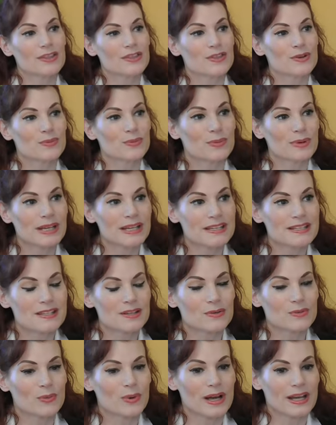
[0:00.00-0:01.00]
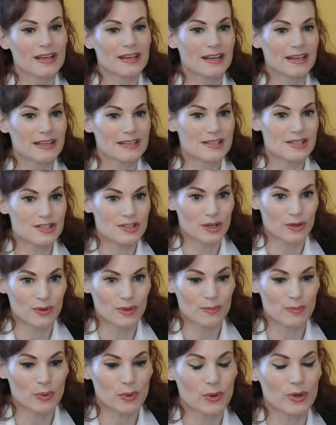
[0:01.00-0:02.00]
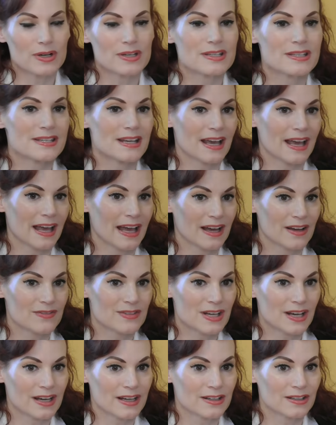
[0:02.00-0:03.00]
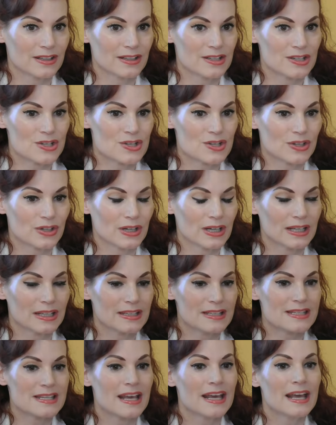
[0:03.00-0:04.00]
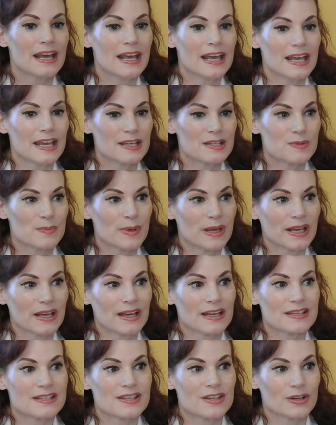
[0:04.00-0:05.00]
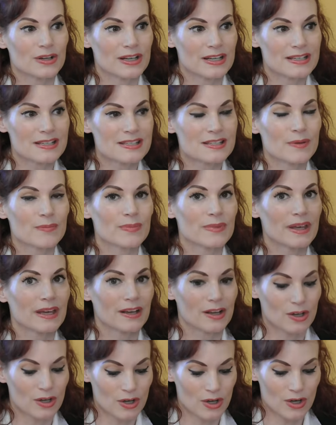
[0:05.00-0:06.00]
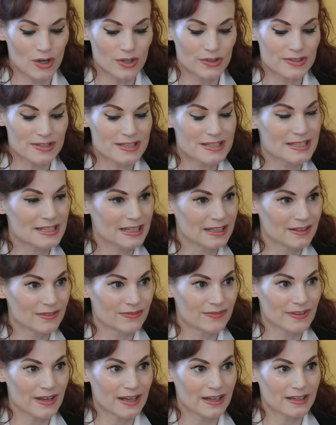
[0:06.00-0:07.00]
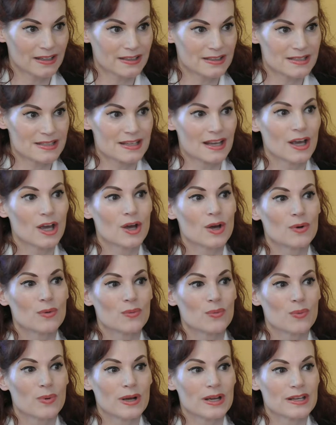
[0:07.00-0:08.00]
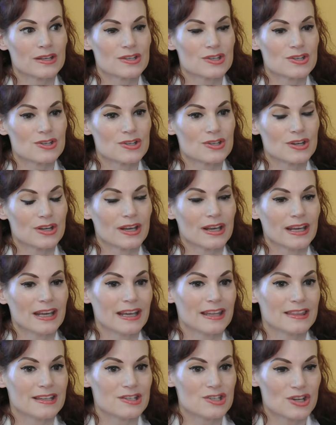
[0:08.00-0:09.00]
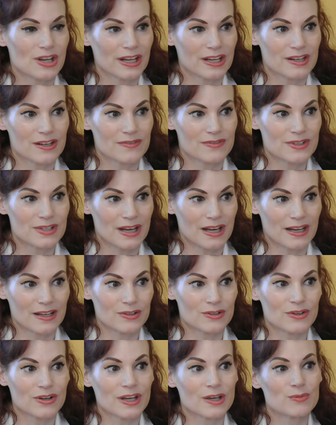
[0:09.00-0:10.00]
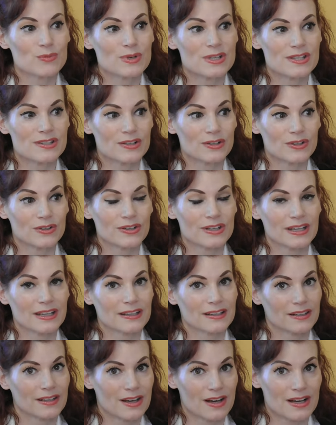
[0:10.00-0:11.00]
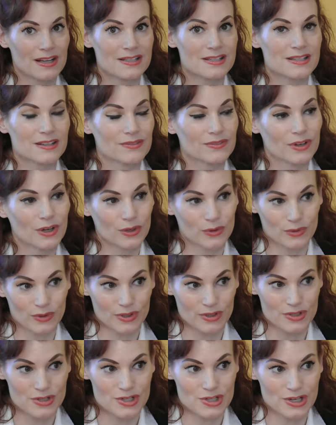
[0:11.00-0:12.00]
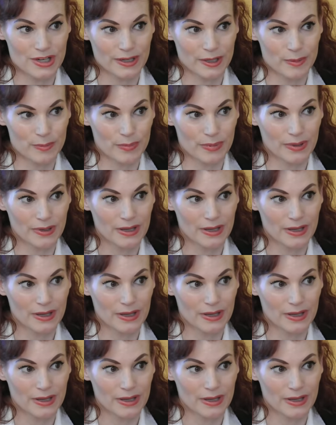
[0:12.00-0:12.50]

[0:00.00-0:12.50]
The reason why it is so important to have title insurance is because there is something called defects, which in the chain of title can result in loss of ownership.